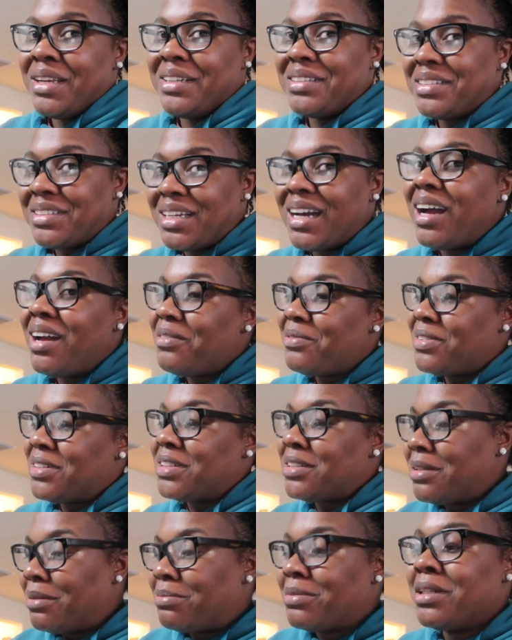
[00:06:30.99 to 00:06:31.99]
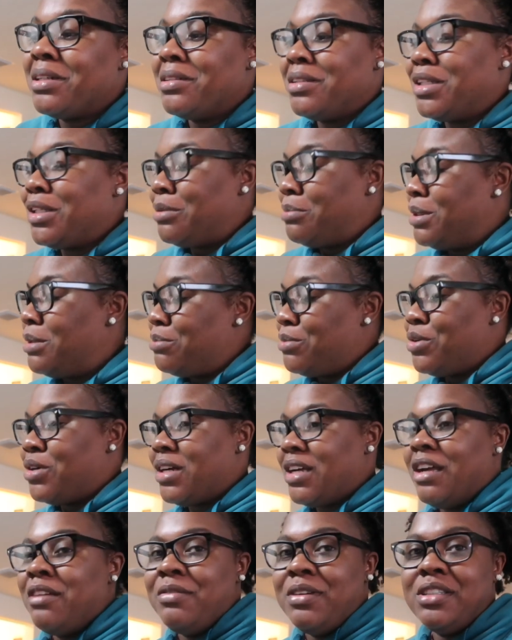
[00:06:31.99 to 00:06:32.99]
it's time for something a little bit
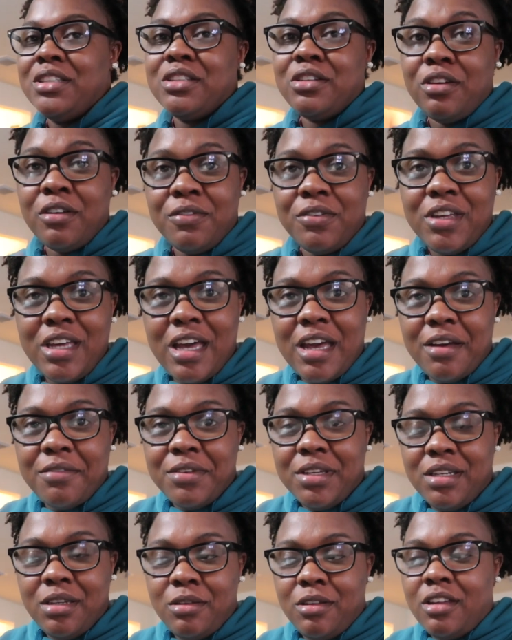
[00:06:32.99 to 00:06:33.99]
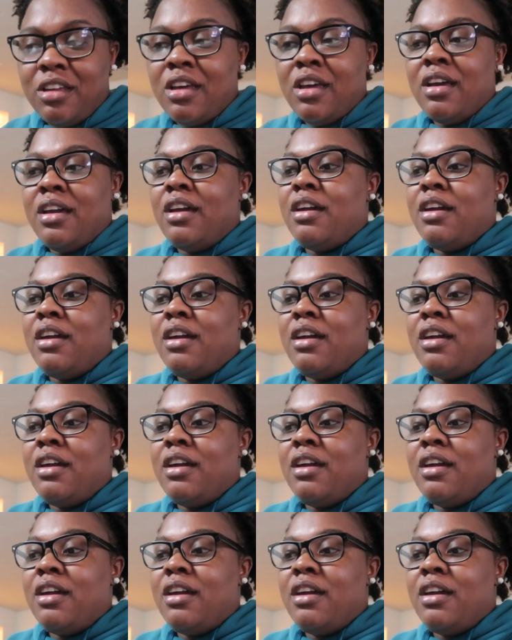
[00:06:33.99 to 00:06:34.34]
more heavy so if you have any